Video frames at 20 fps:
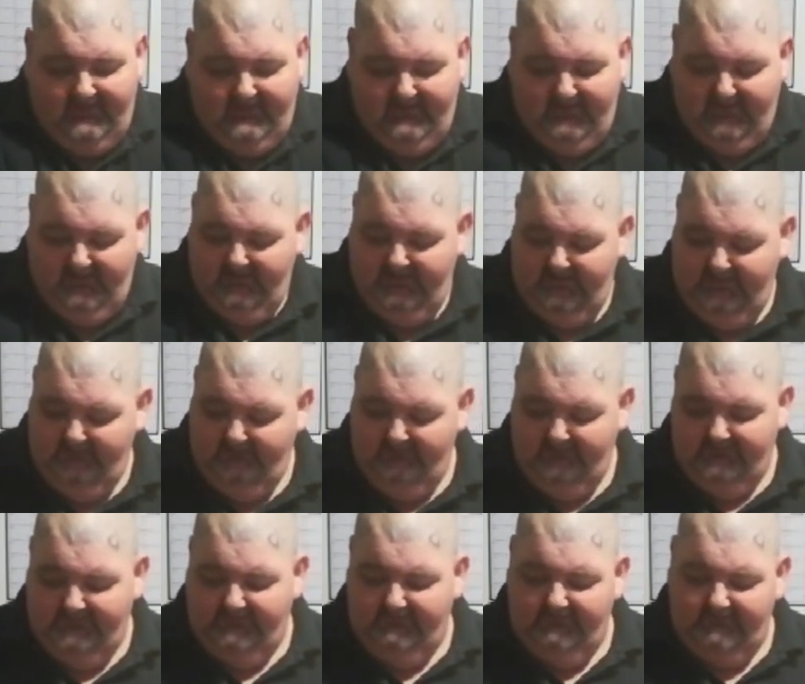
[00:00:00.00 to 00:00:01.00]
And he
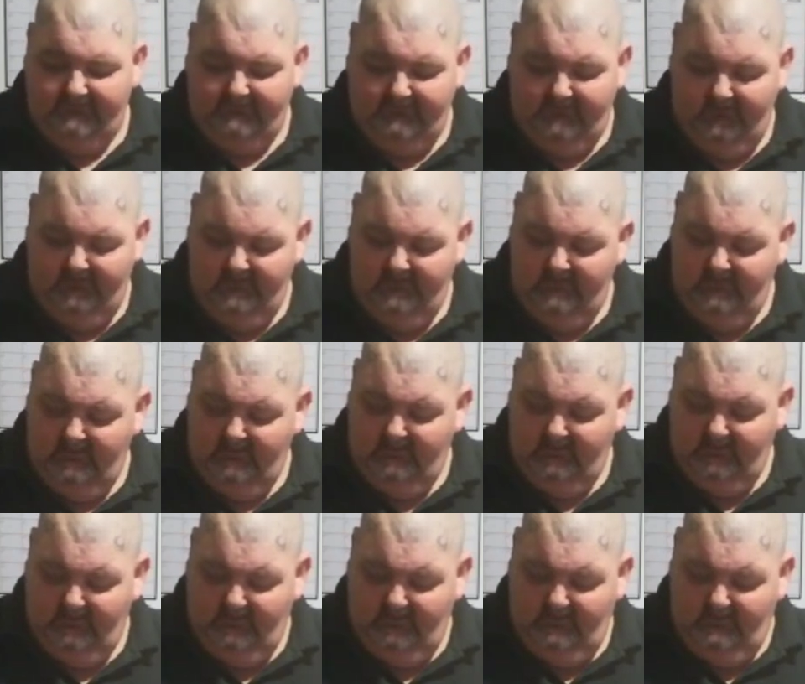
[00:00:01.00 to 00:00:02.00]
was just,
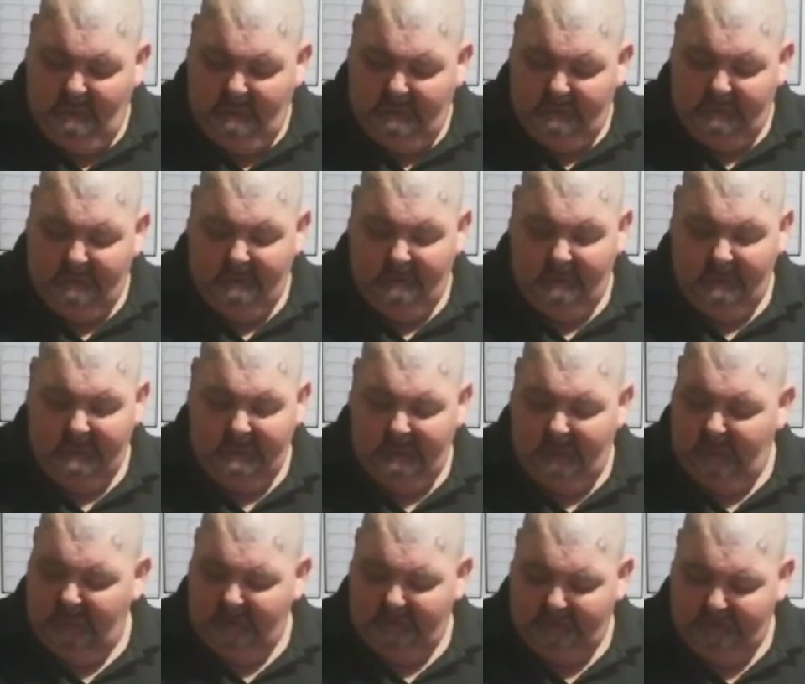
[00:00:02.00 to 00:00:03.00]
you know,
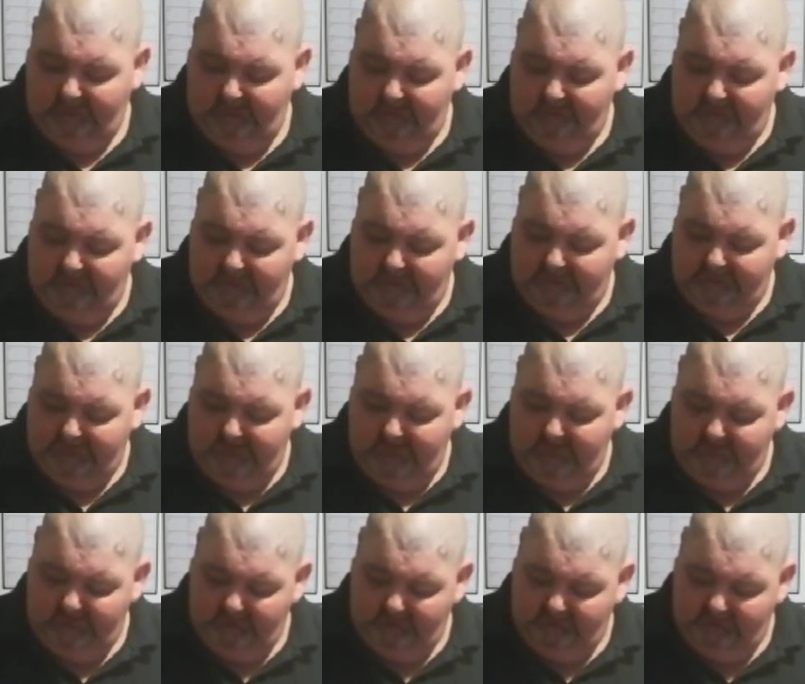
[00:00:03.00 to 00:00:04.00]
Xavier
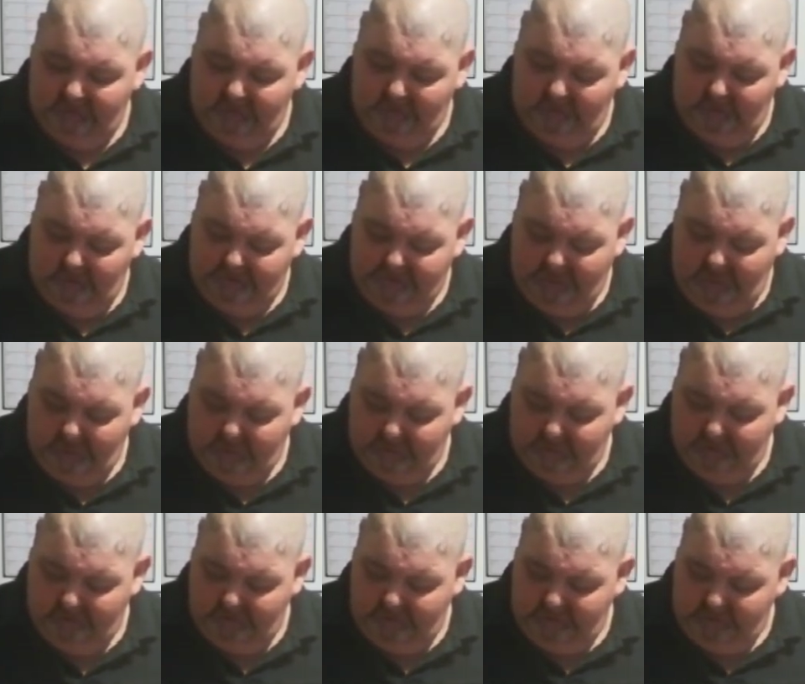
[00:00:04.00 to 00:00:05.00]
standing at the door talking
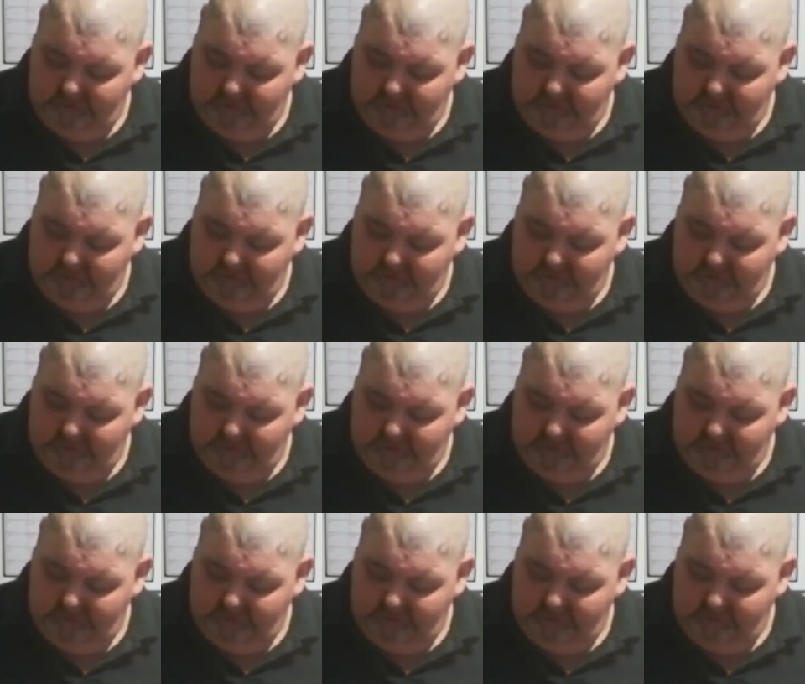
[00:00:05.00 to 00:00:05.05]
to me,